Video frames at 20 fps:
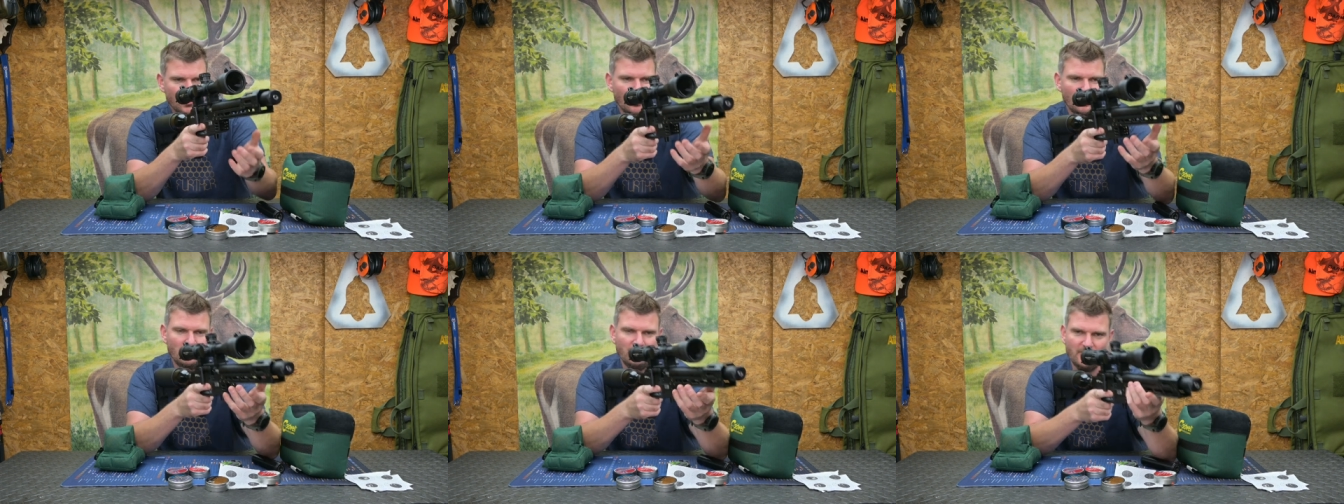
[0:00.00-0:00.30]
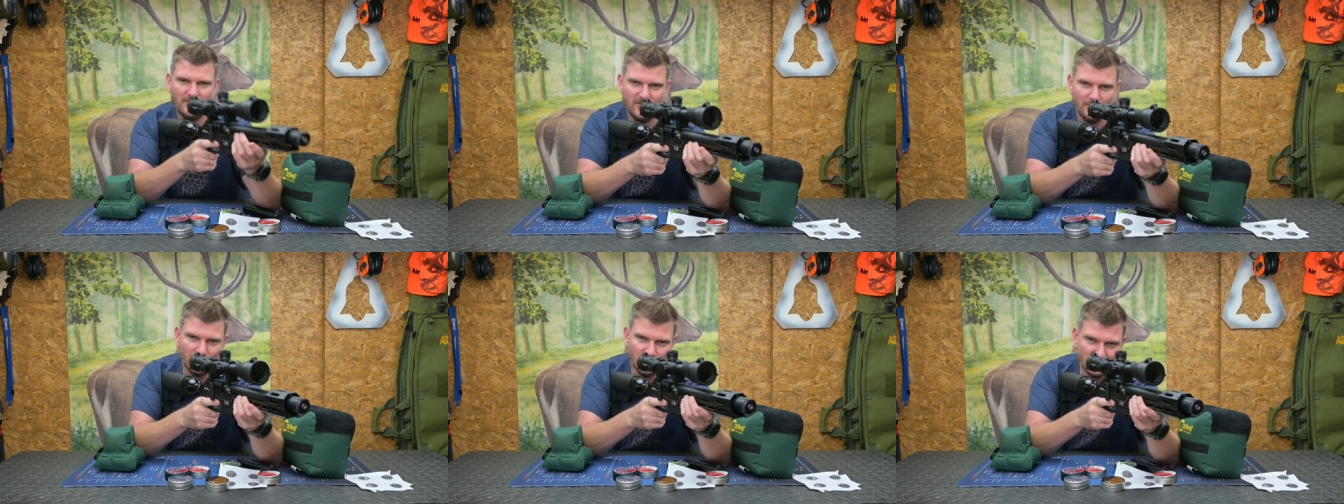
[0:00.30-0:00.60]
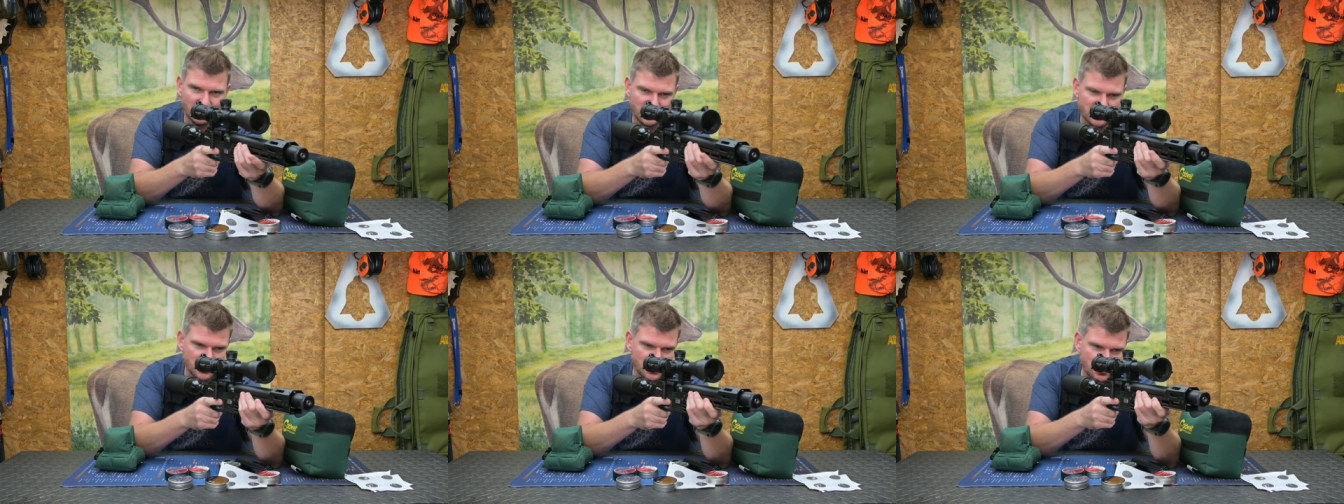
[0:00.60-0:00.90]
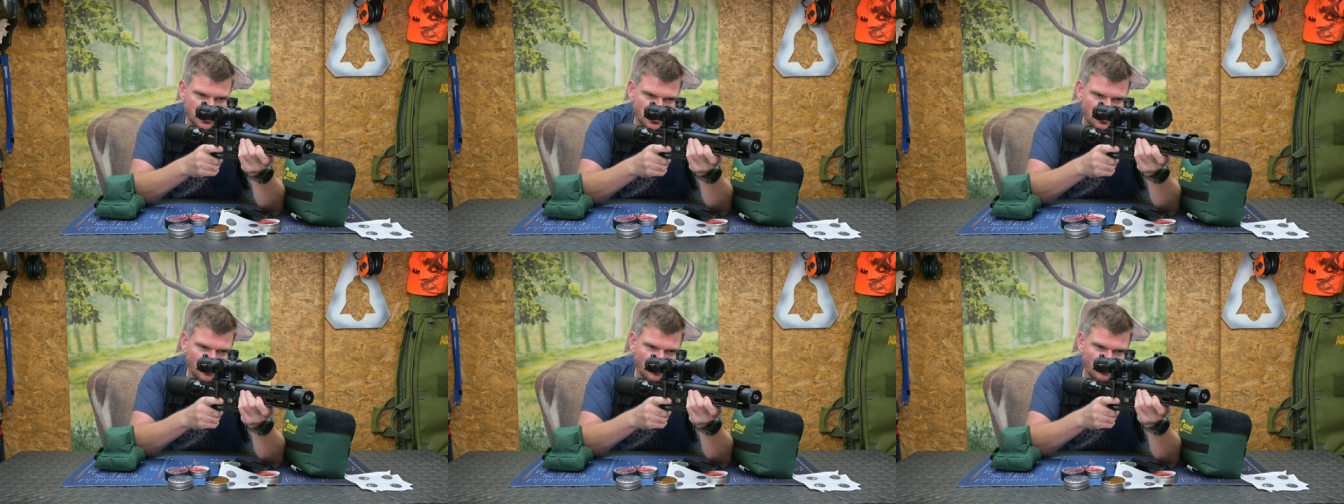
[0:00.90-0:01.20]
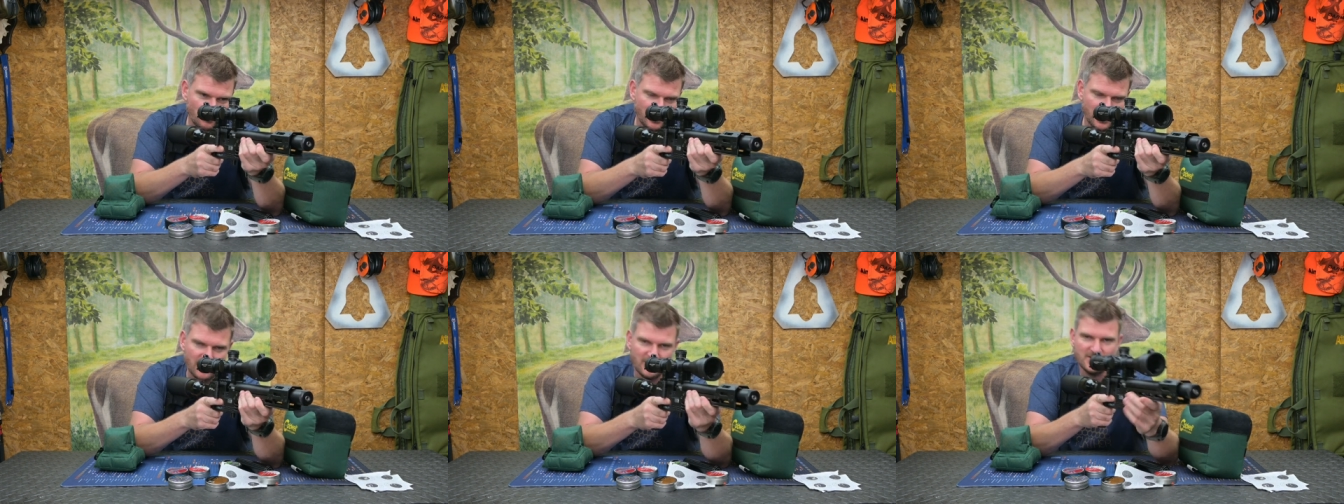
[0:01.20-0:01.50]
comfortable to
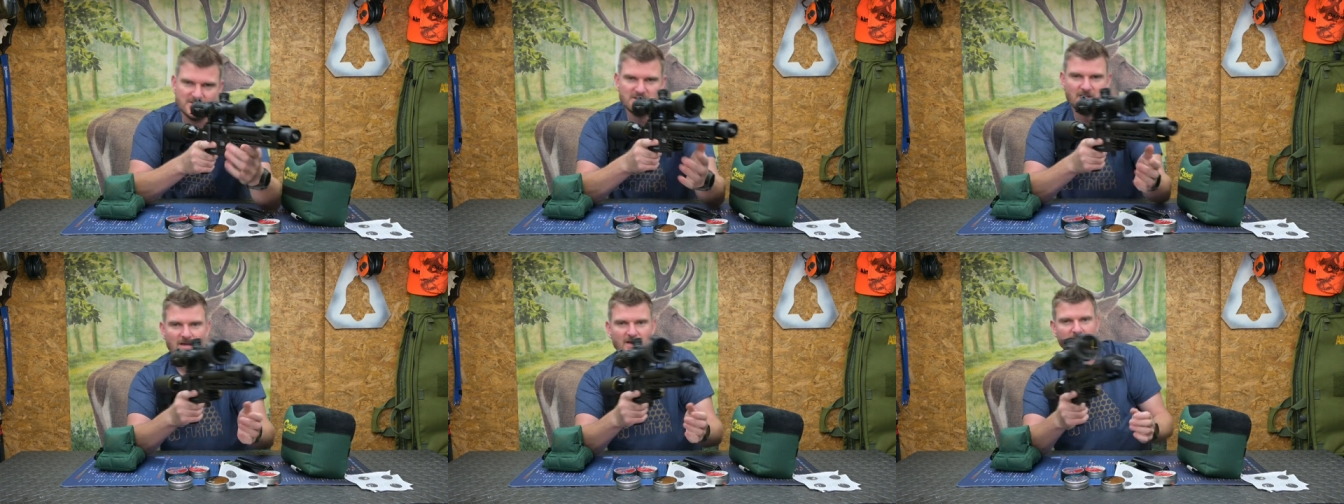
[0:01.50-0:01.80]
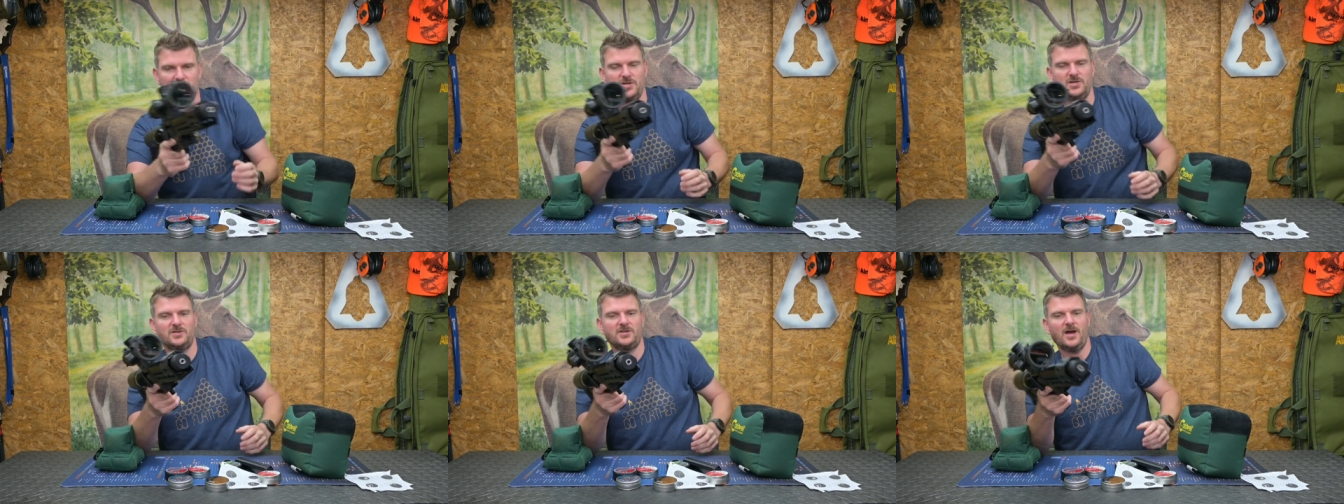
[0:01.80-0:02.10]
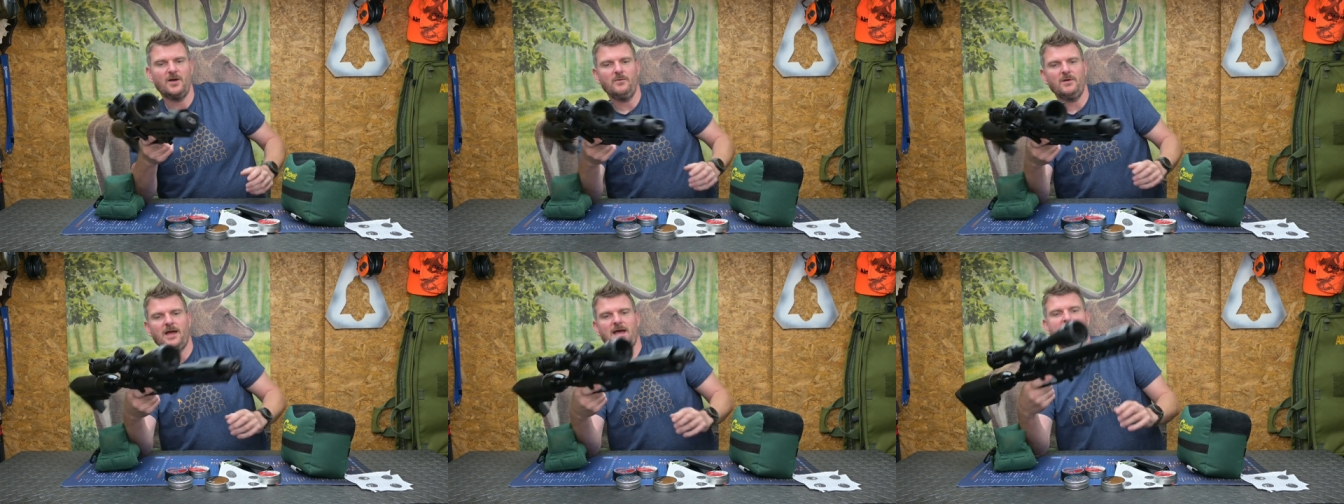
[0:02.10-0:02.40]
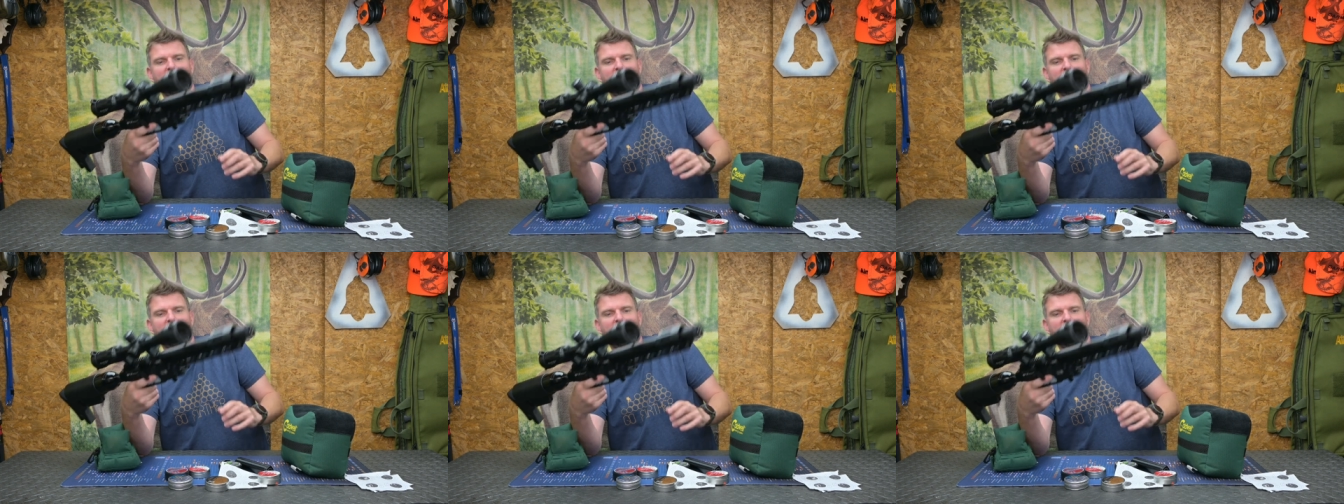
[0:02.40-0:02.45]
shoot because you don't